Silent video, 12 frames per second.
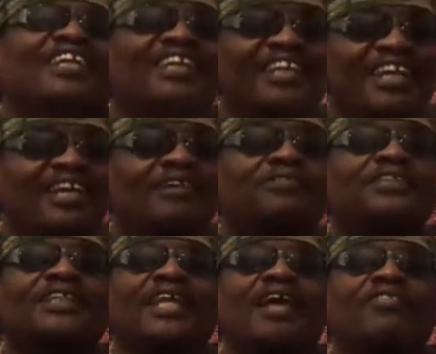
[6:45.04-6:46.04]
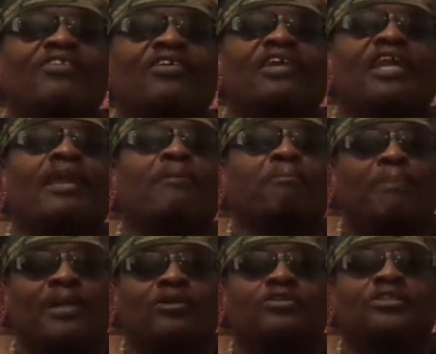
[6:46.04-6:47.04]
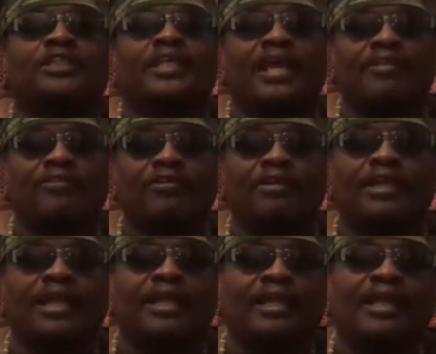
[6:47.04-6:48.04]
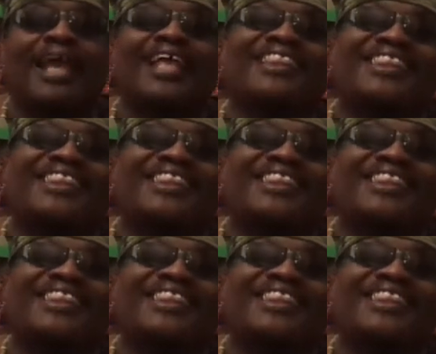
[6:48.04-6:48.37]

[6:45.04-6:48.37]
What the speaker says: live together, and build together. And